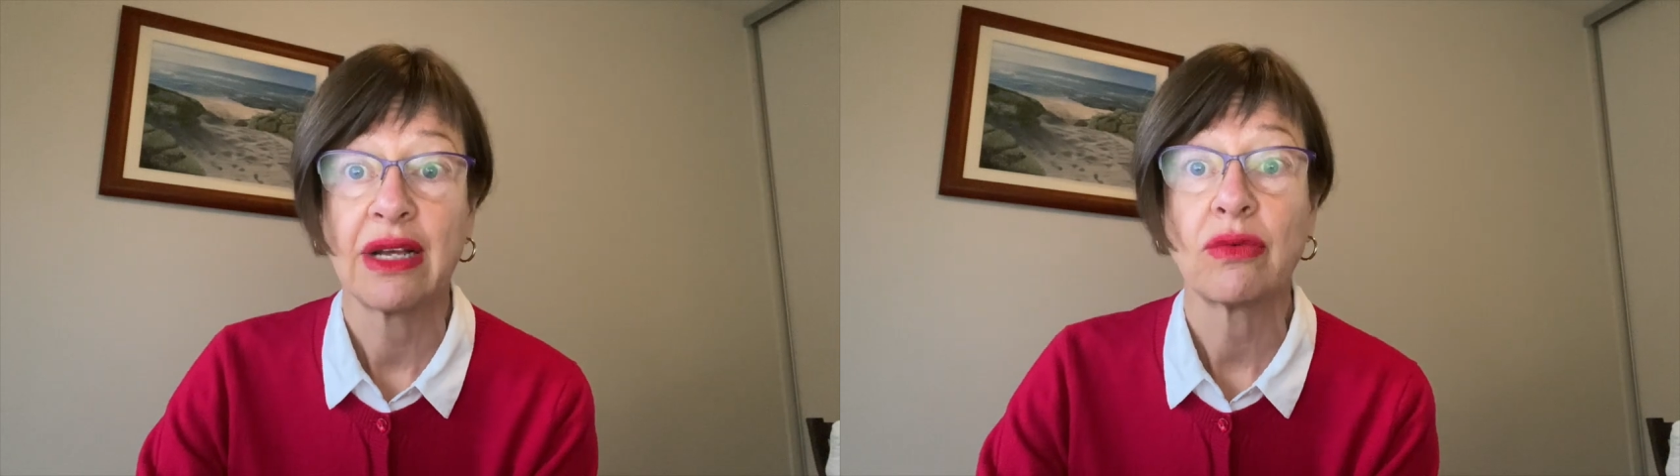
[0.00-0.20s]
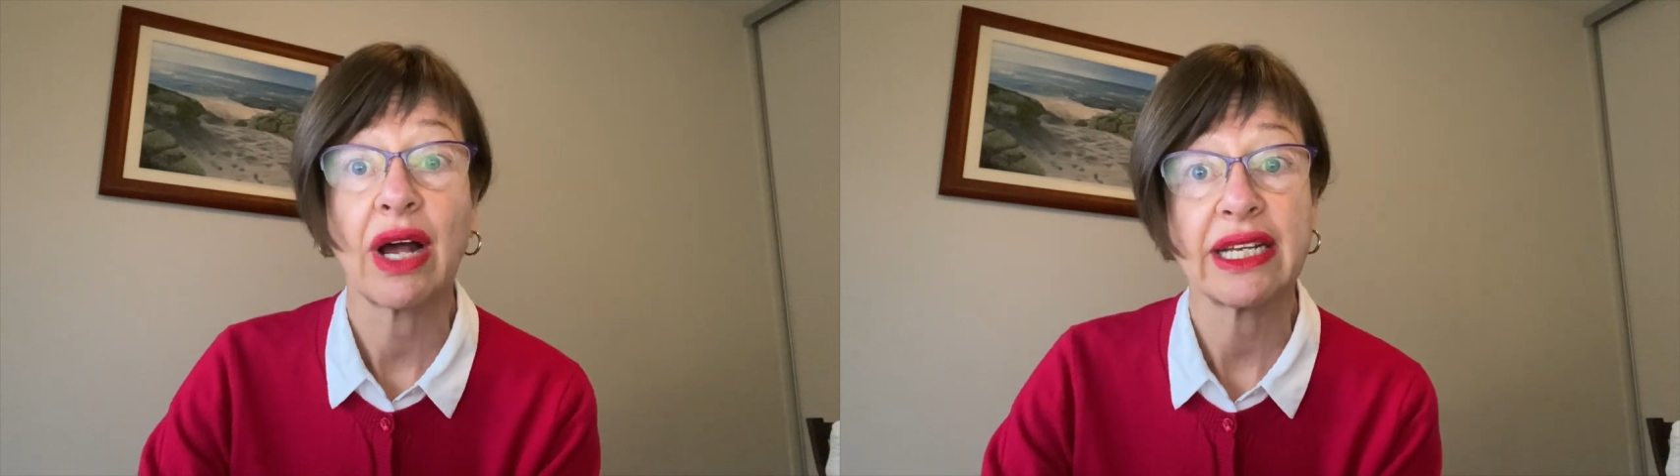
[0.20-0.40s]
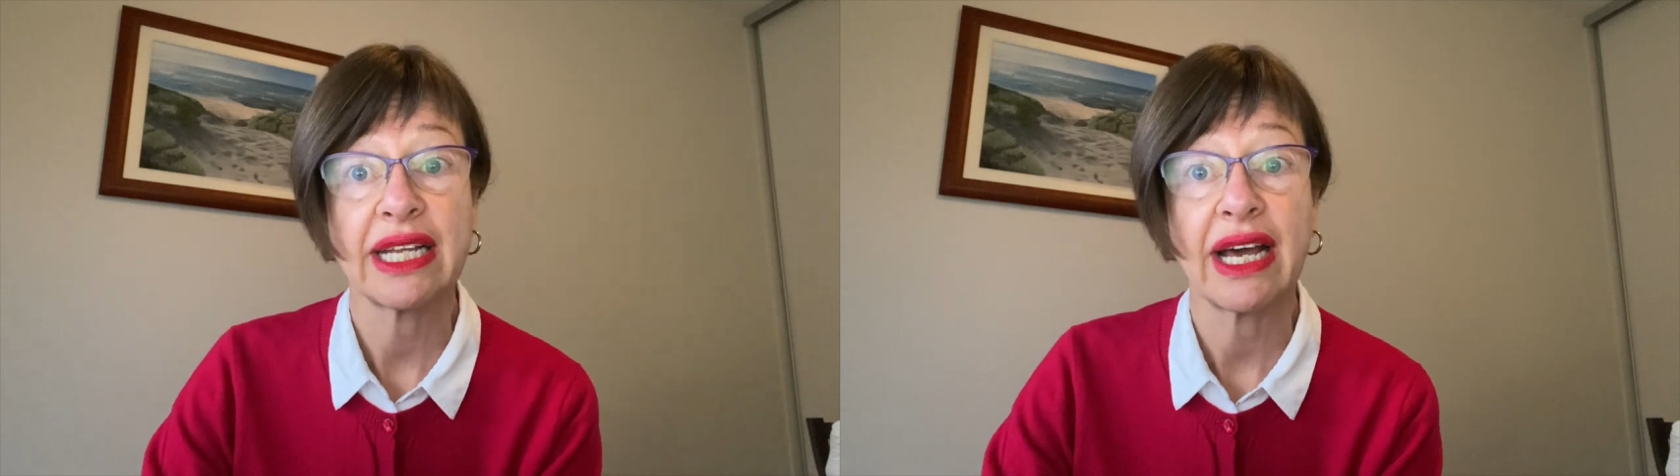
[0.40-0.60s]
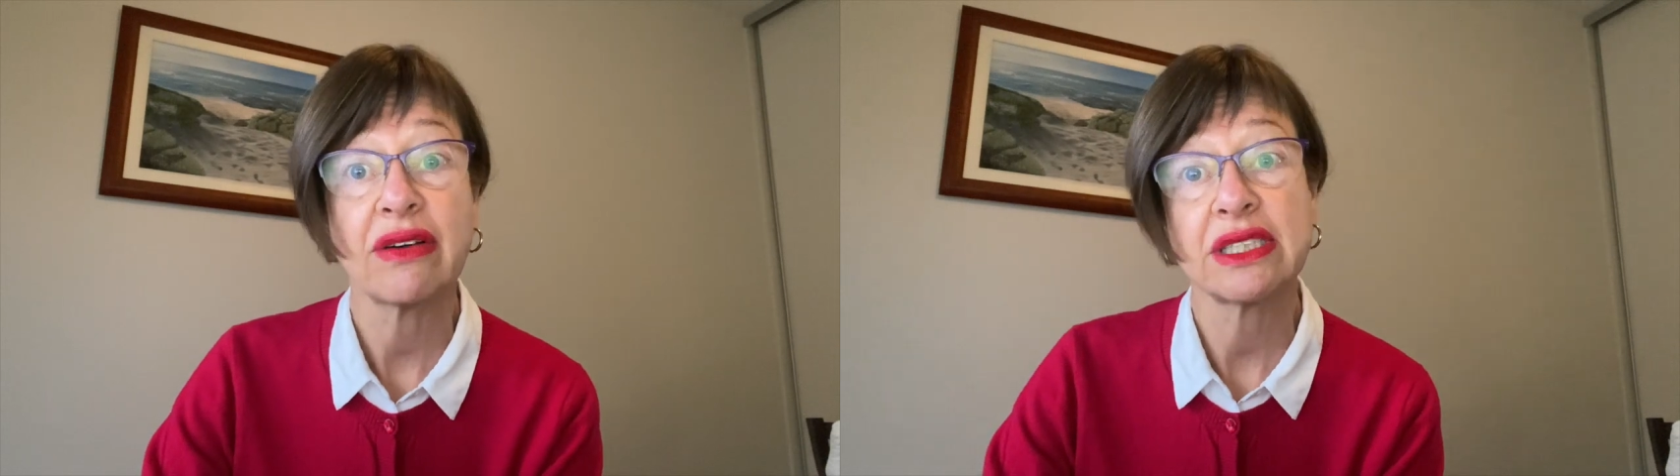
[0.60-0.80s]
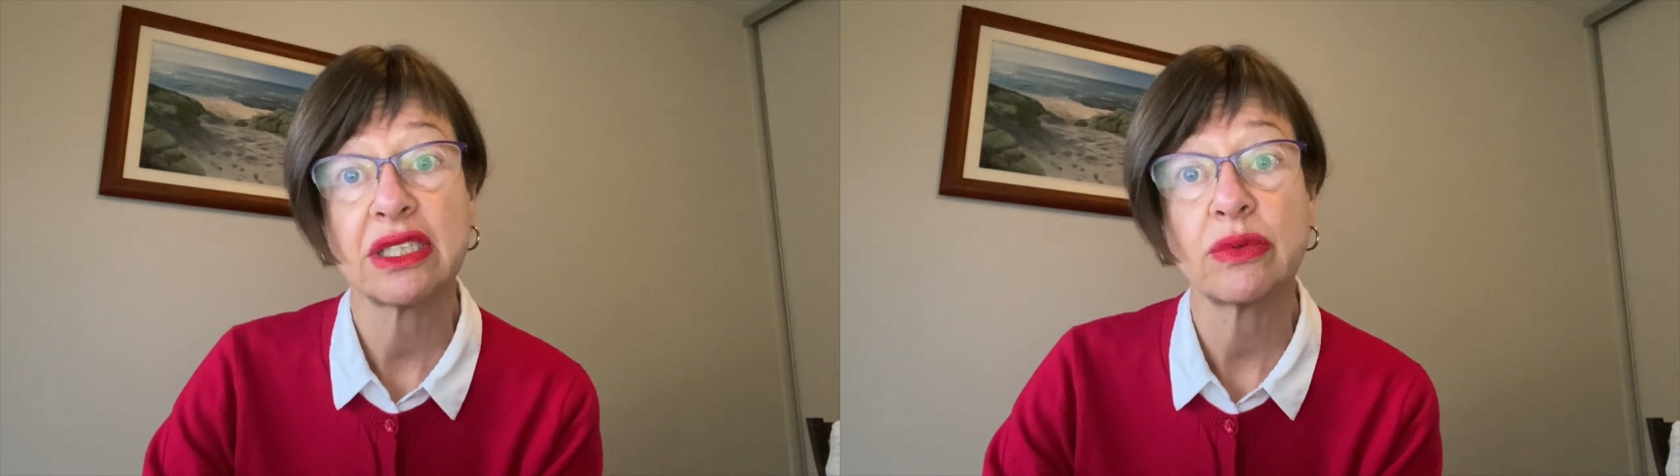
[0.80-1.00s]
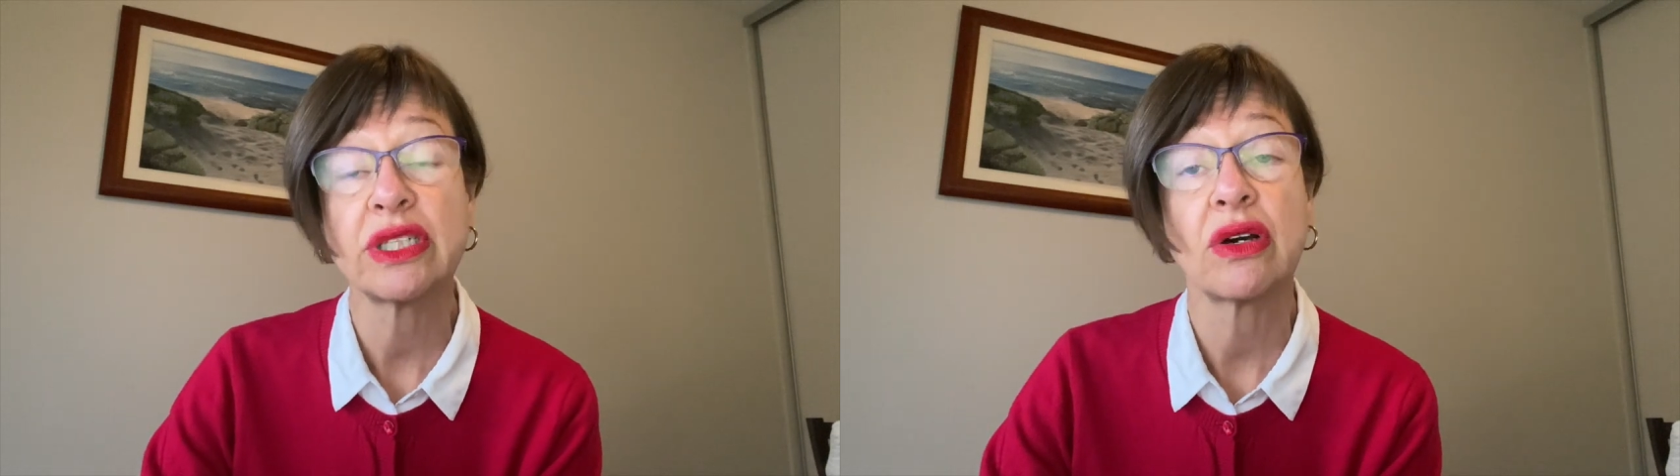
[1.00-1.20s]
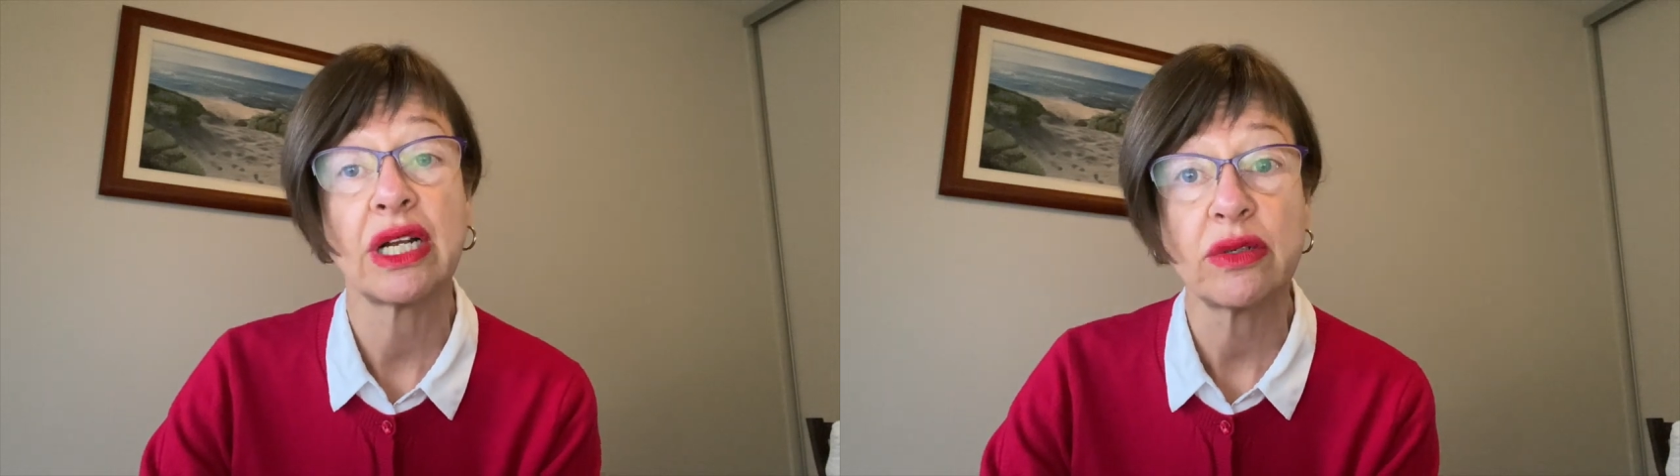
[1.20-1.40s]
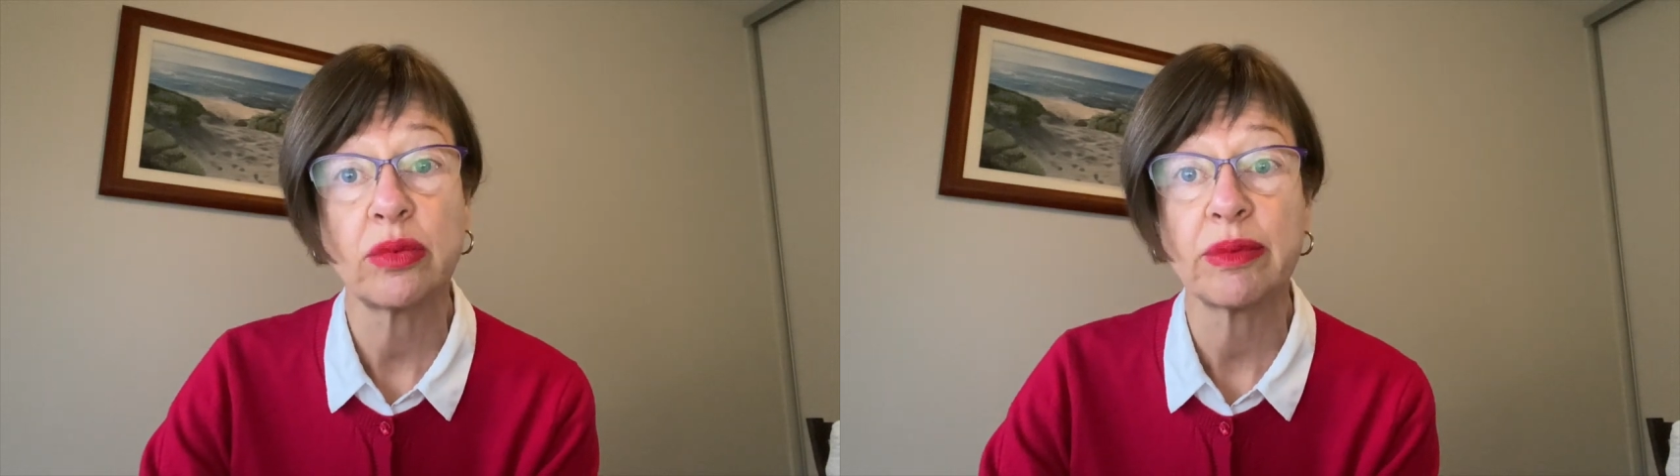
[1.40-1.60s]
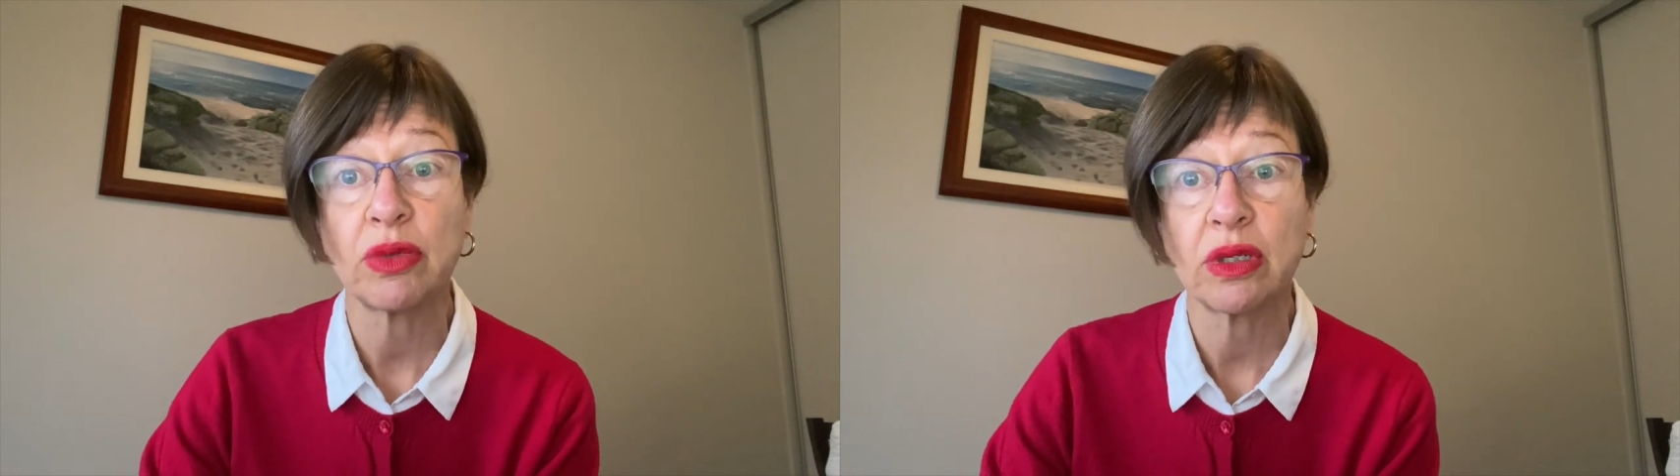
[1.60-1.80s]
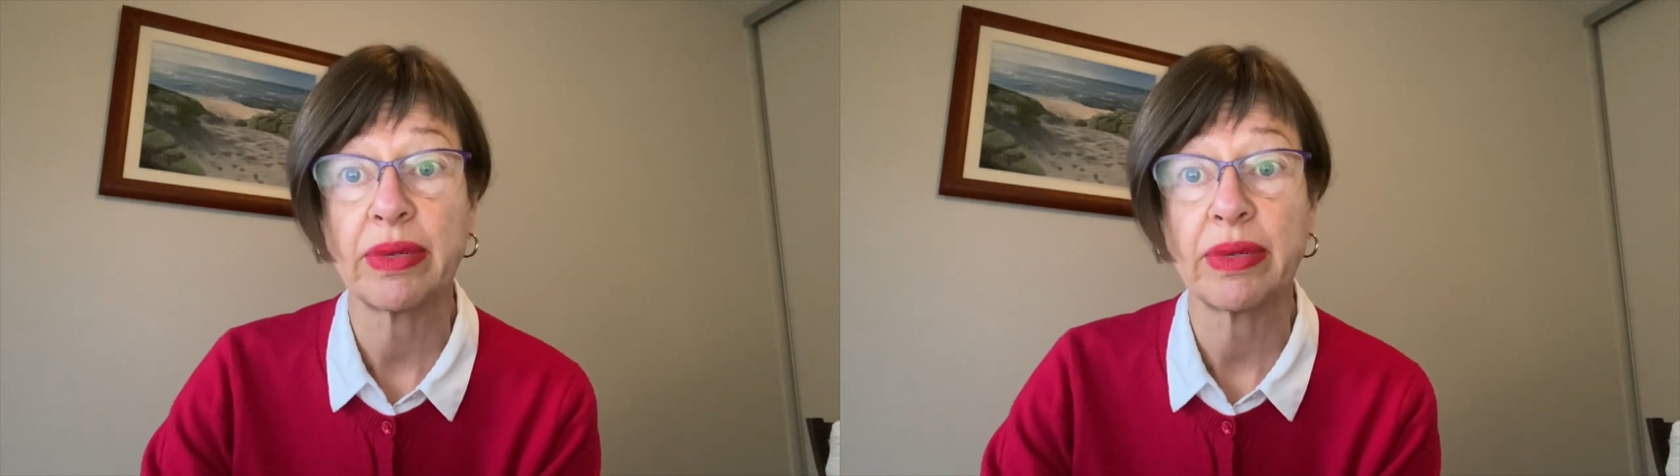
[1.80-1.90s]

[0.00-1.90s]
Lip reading: Right now, until we know a little bit more